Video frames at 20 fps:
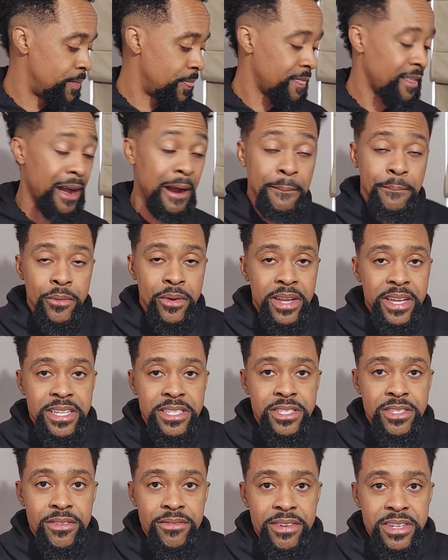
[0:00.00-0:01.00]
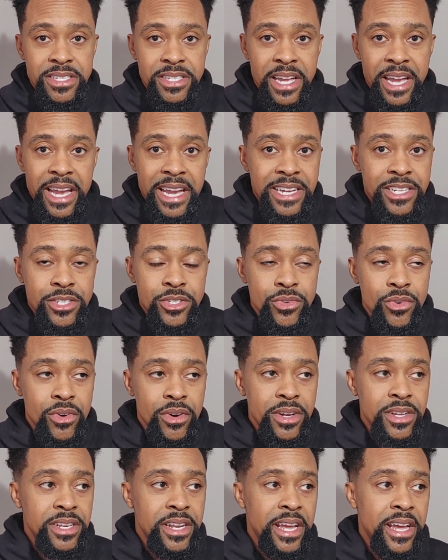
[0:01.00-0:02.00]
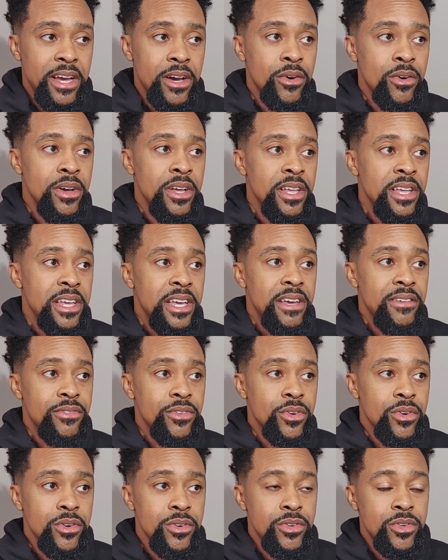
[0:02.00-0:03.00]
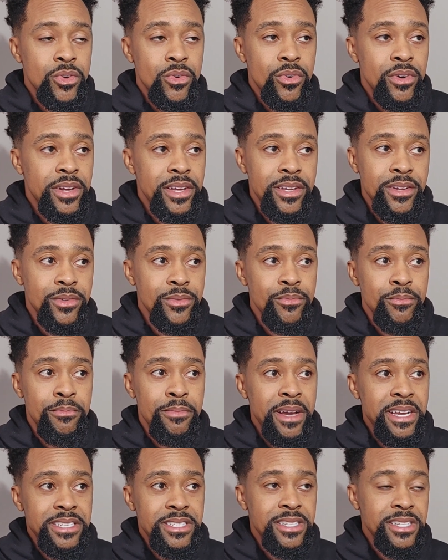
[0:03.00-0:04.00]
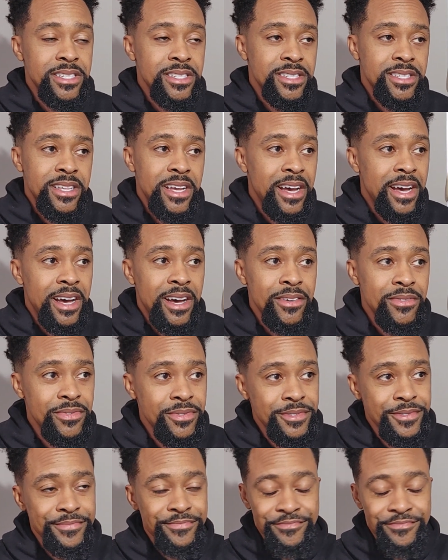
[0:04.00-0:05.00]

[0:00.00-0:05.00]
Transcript: comprehensive as an Android. Now, if you're doing basic stuff,